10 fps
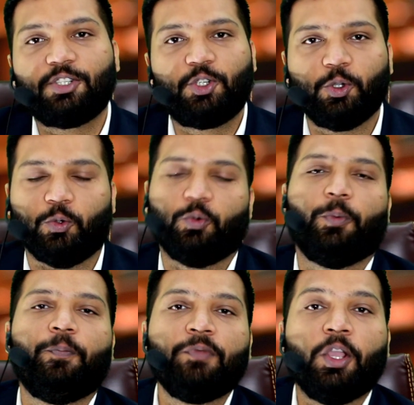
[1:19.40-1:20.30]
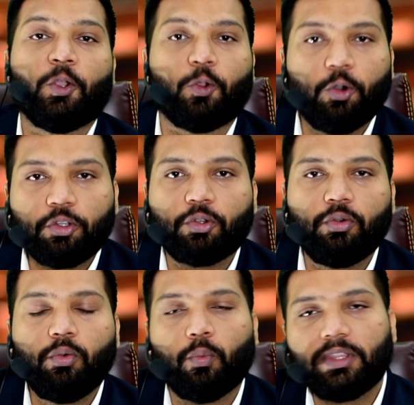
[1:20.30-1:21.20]
2, go
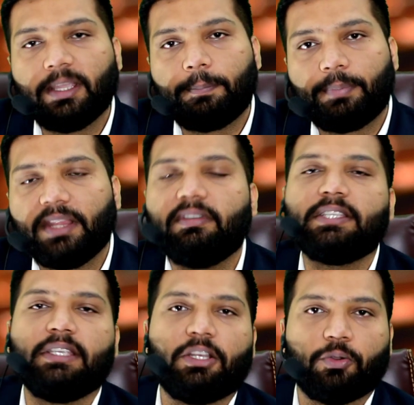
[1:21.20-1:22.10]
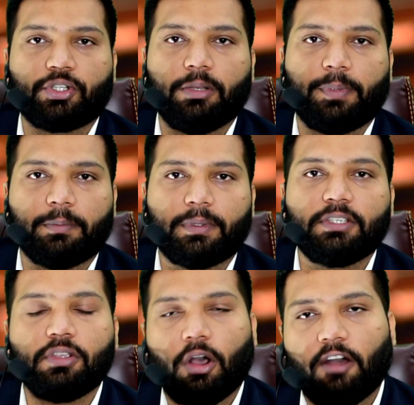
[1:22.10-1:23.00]
through with the previous year question
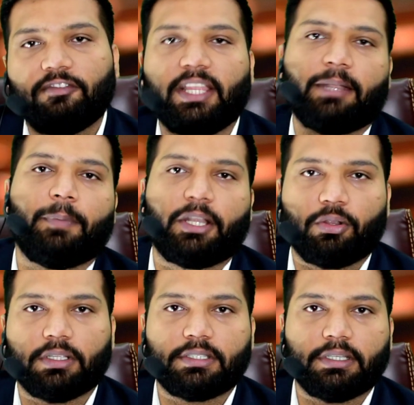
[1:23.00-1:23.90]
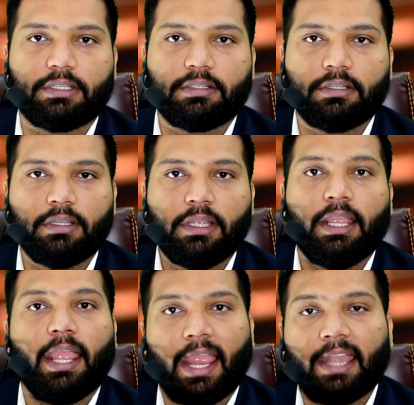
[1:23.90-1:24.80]
papers of that particular state
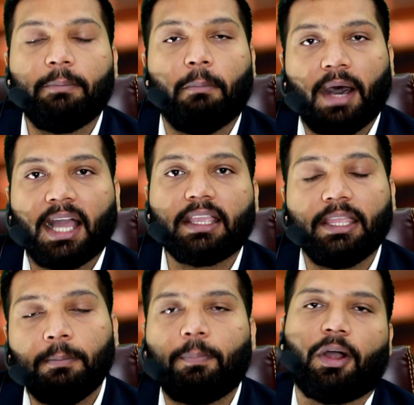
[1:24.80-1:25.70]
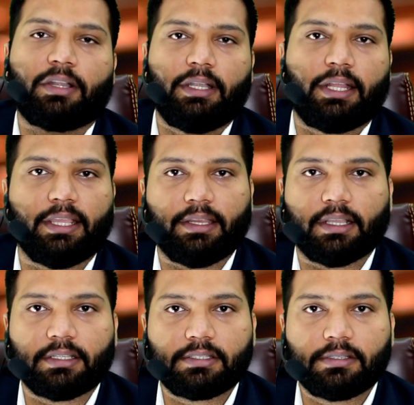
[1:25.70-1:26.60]
and mark important
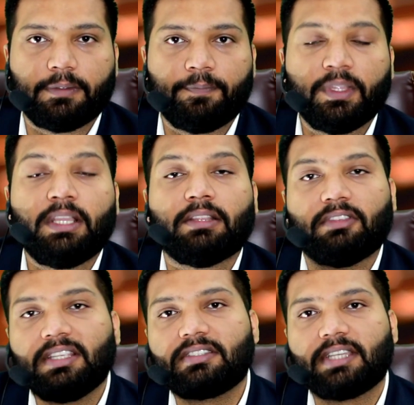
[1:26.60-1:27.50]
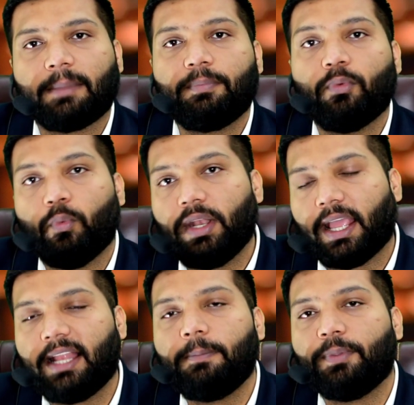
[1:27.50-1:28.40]
areas. This step will
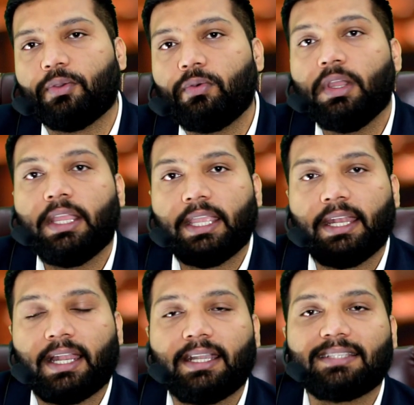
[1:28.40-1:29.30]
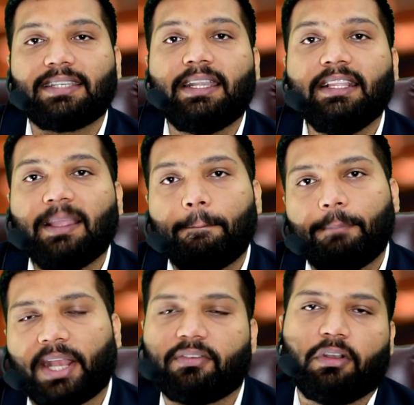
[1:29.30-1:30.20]
help you in understanding the
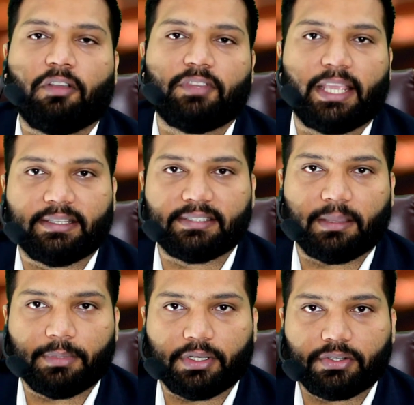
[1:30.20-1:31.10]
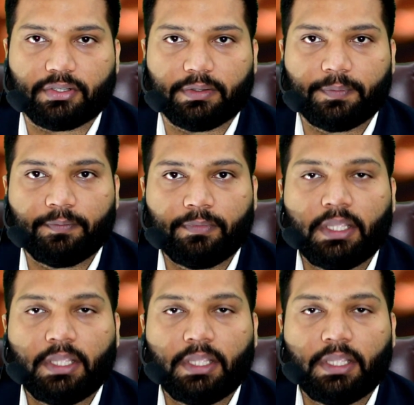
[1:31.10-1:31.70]
pattern of the examination,